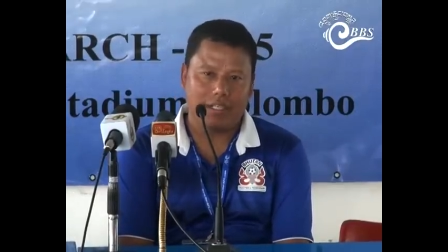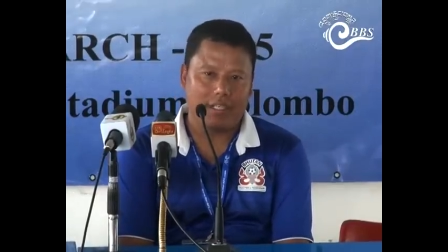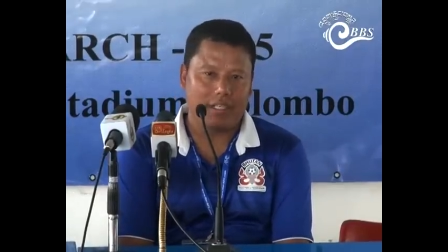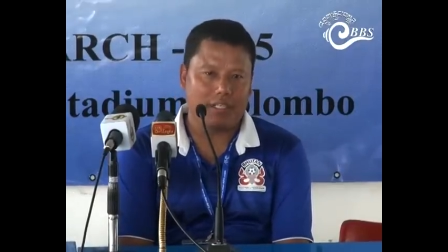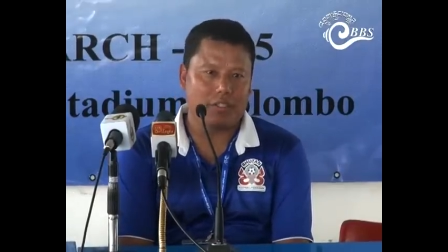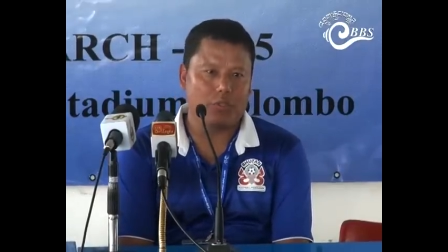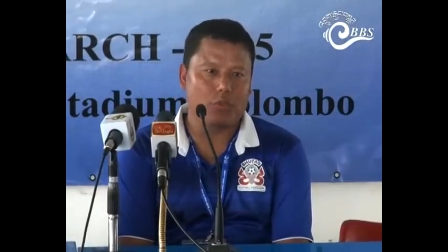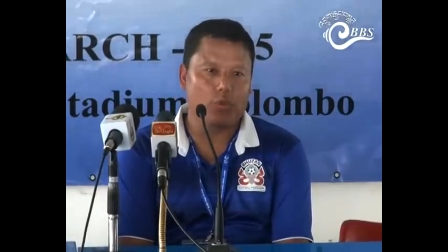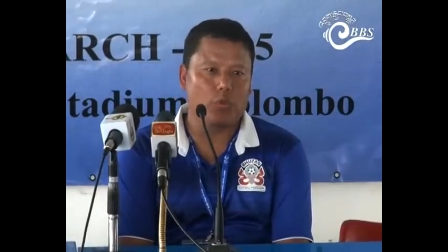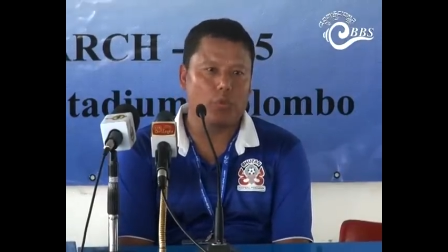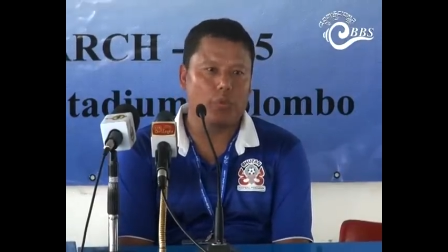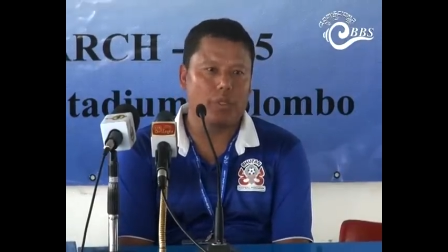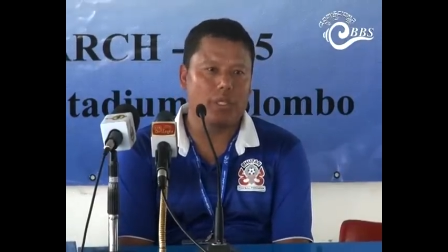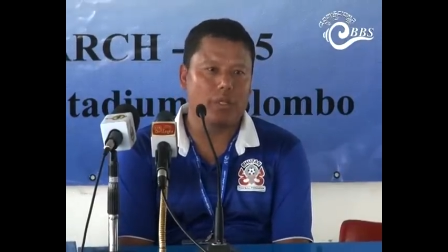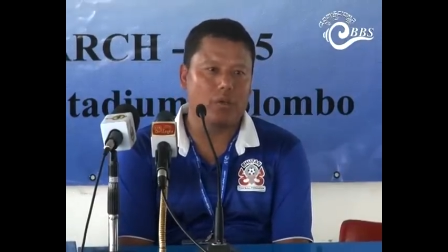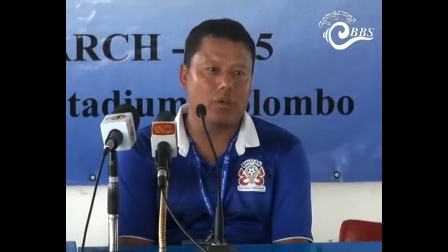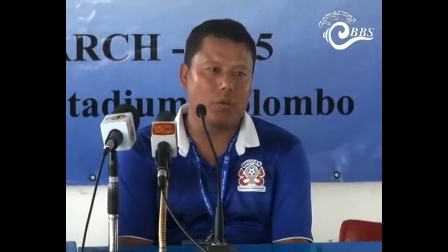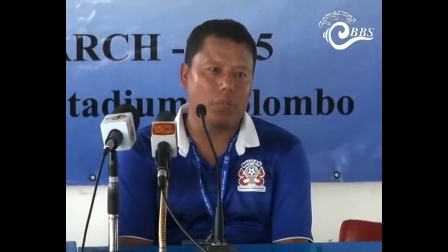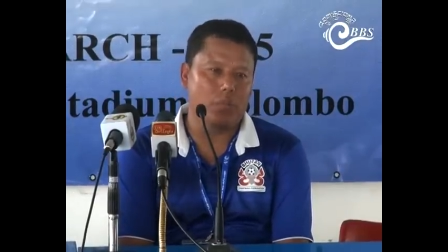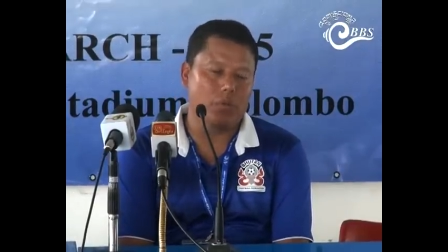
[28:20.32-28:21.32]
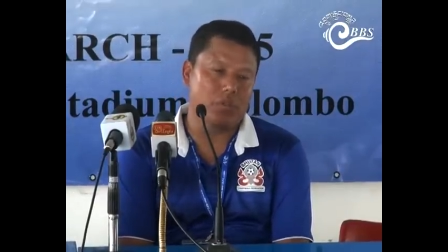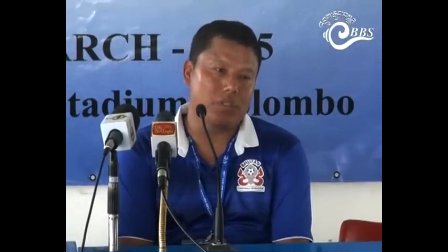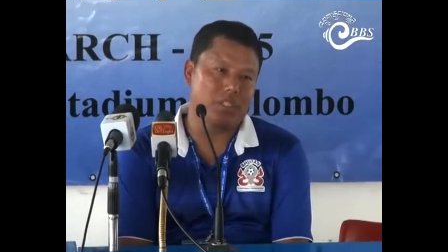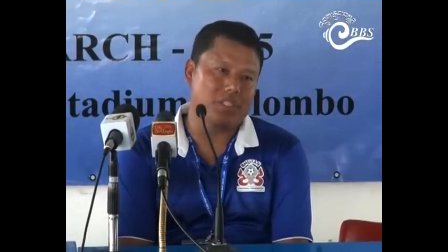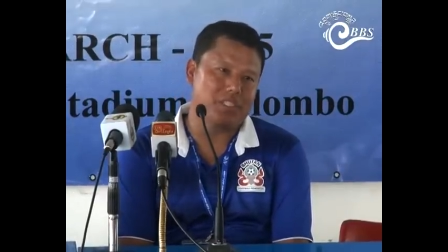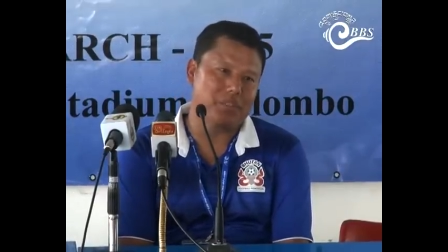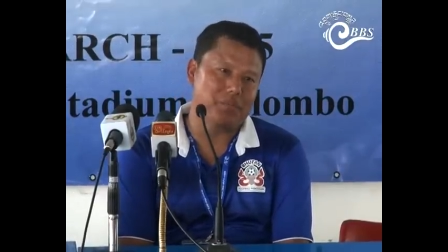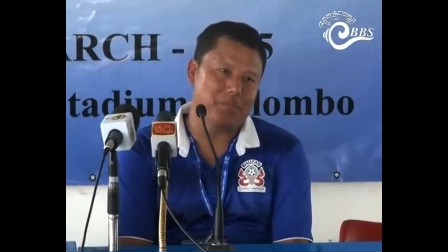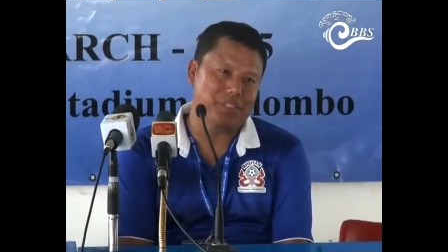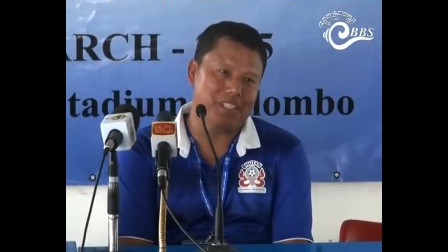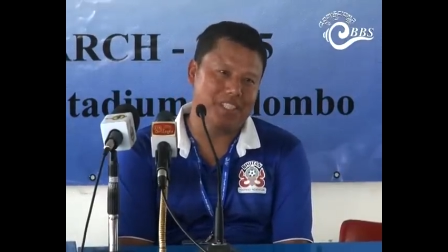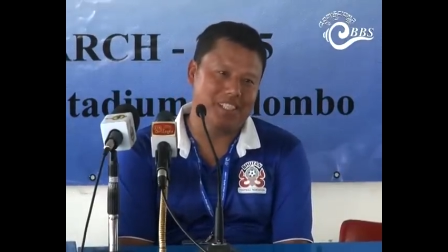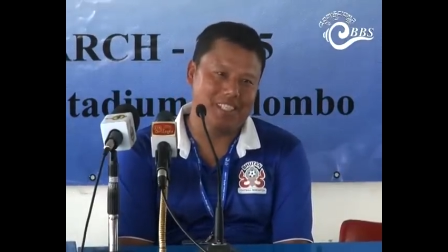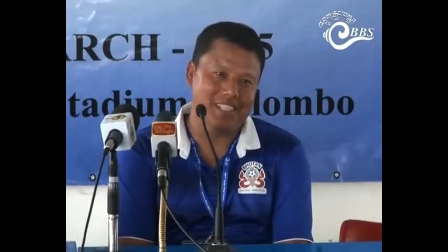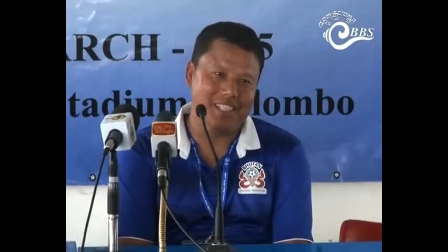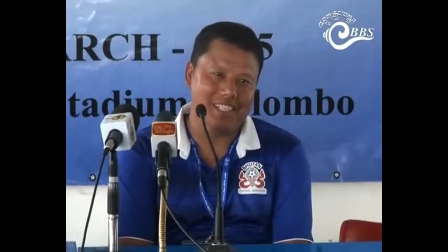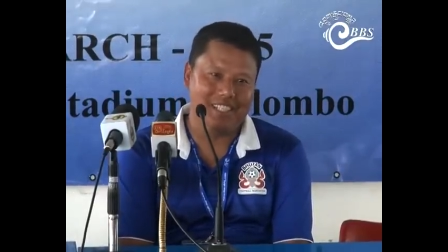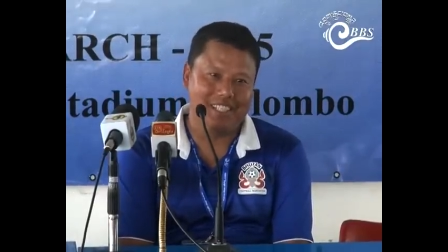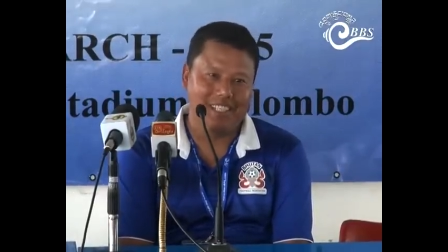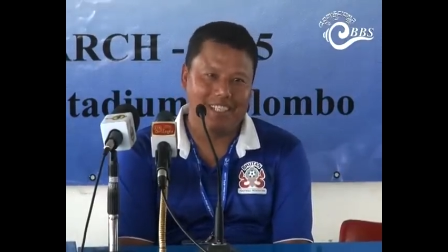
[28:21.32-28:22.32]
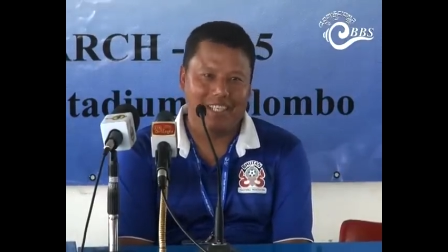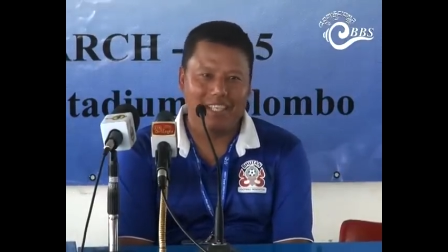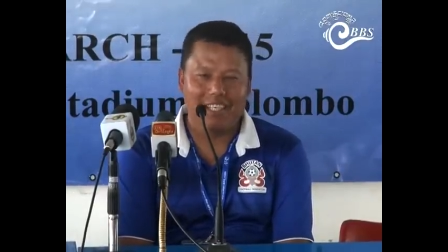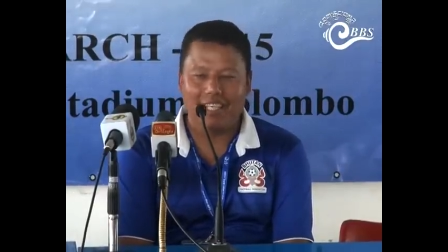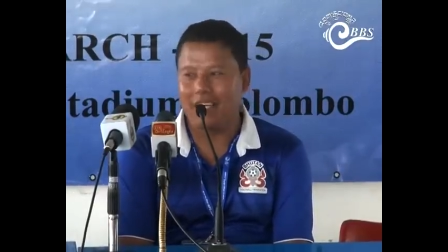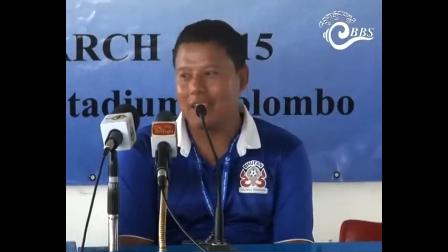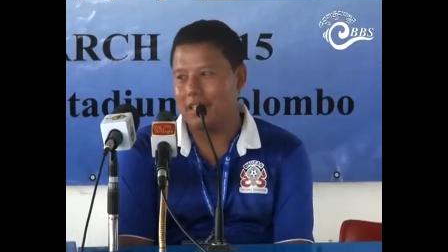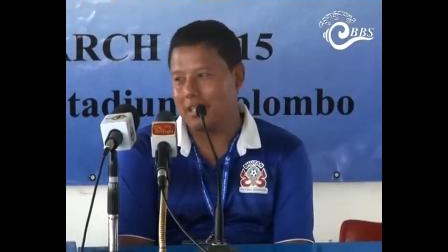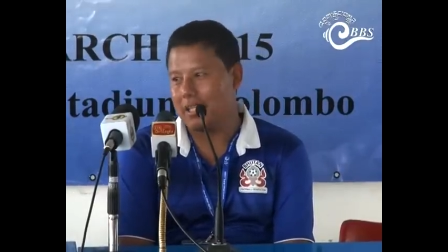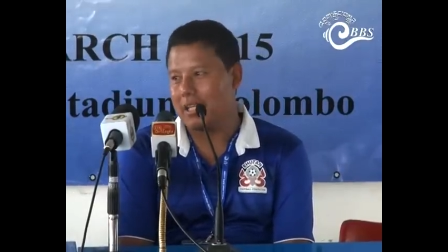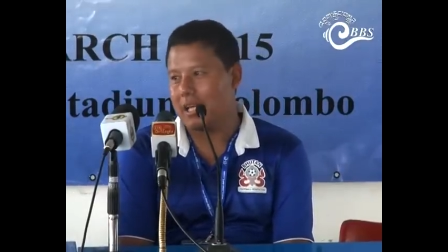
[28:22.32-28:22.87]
there is no winning of both the teams. And